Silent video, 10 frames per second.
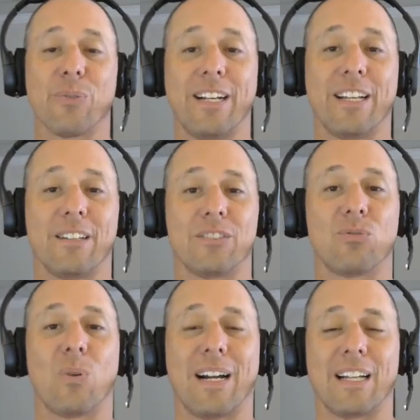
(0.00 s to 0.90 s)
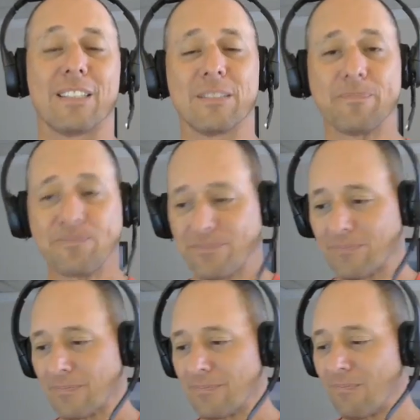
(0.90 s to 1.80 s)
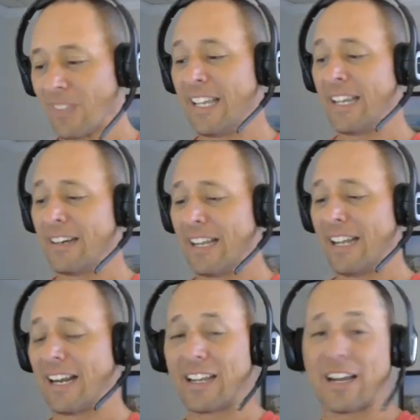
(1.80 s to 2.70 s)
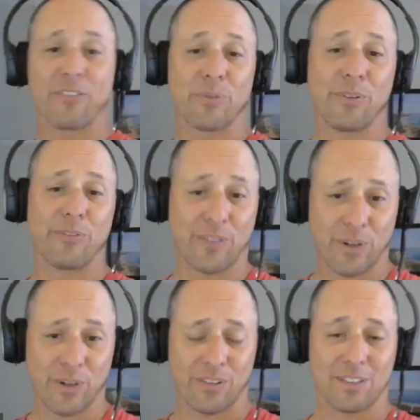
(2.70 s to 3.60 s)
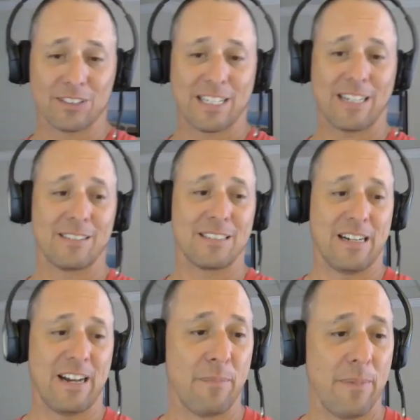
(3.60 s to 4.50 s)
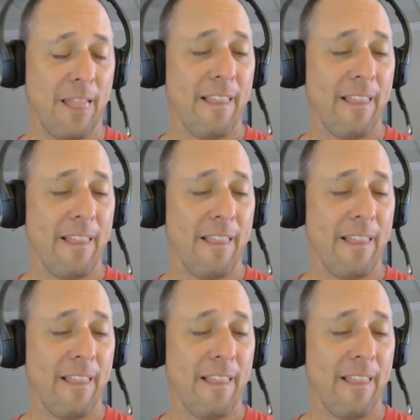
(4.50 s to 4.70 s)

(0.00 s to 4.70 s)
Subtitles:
read it twice, and I got through further the second time,